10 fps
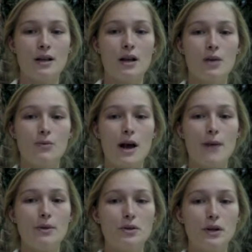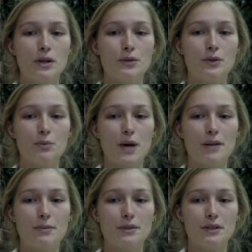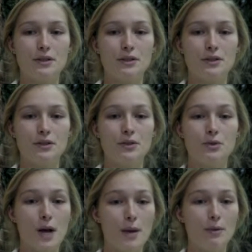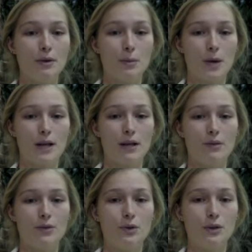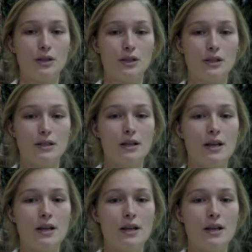a rapid transfer of body position, dropping the body a few inches,